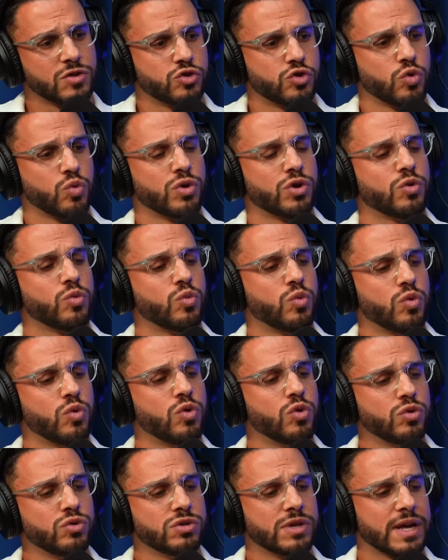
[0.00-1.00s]
So
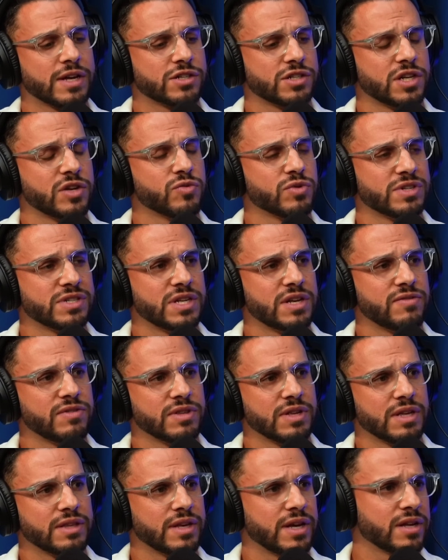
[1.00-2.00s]
who's actually receiving
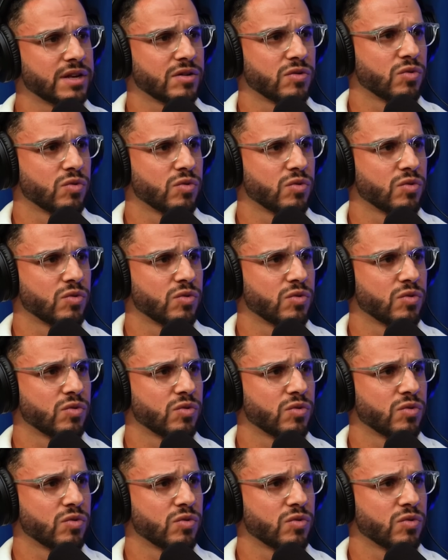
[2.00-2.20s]
that data,